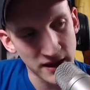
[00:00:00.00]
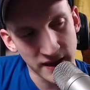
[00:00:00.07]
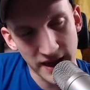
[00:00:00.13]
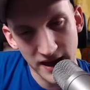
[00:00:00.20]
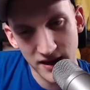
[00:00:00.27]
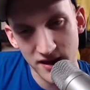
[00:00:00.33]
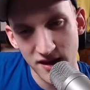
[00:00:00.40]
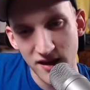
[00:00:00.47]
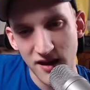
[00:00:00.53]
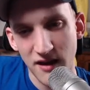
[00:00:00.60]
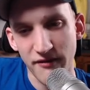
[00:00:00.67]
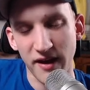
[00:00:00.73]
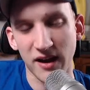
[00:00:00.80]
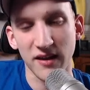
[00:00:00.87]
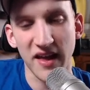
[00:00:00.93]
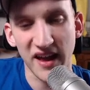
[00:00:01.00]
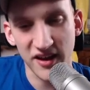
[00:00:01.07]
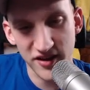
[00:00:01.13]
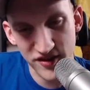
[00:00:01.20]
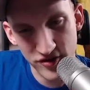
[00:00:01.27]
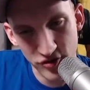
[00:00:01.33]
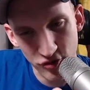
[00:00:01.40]
like if I could like
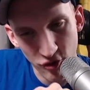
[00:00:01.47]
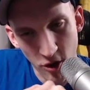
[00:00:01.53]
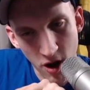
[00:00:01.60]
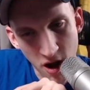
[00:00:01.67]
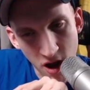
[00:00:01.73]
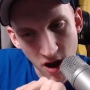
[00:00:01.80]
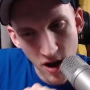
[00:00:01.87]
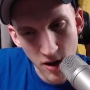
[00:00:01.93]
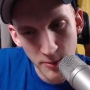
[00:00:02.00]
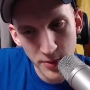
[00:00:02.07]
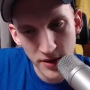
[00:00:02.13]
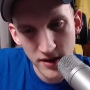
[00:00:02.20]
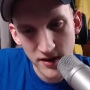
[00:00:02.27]
straw up